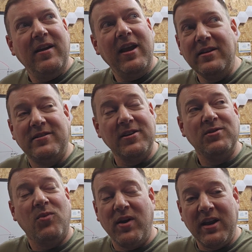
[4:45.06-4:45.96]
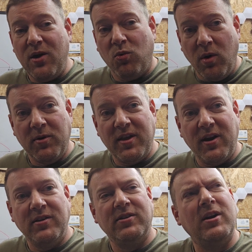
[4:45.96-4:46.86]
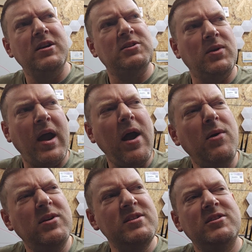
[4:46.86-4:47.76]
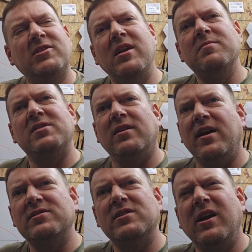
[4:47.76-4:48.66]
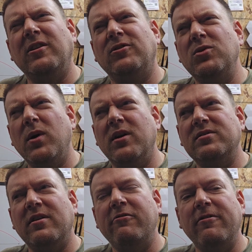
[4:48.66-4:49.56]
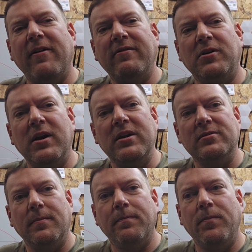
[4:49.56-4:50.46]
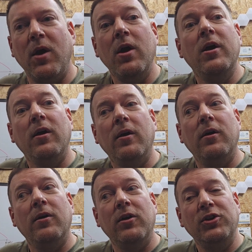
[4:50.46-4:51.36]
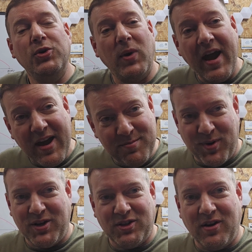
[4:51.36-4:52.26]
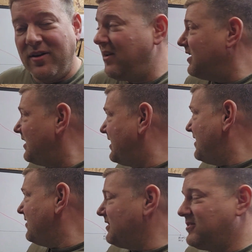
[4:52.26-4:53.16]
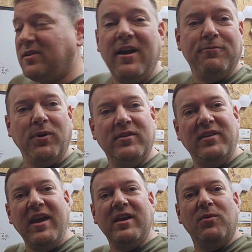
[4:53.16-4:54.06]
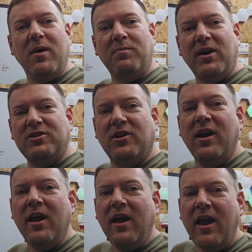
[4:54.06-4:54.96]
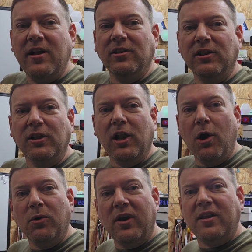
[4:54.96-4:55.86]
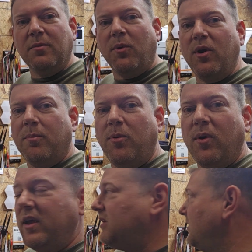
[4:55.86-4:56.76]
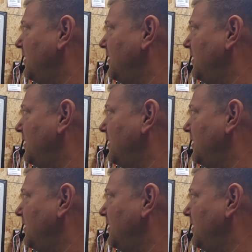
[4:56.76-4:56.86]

It doesn't want to get warmer than 100 degrees. So now how does a steam sterilizer get to 275 degrees? You add pressure. Here in this graph, we're taking away pressure and lowering the boil point.